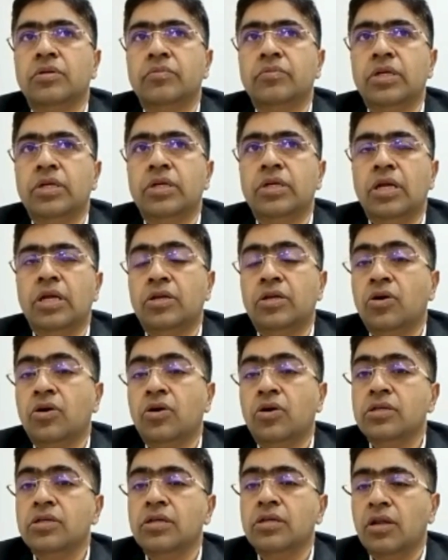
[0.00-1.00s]
it
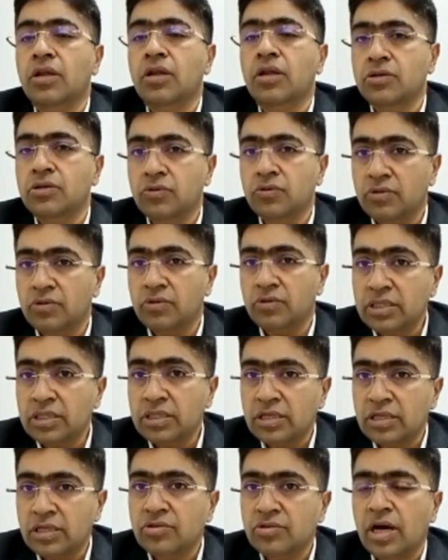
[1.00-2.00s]
costs a lot to run
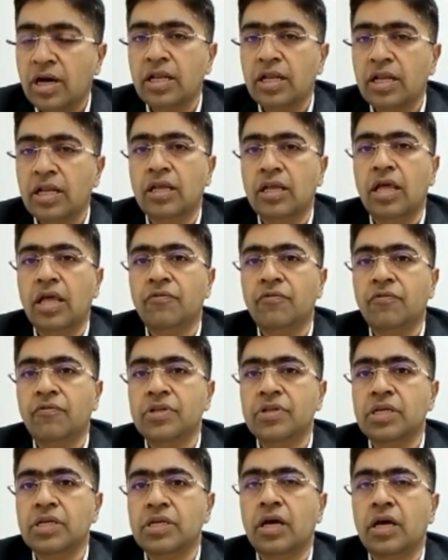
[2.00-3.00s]
the trial and everything,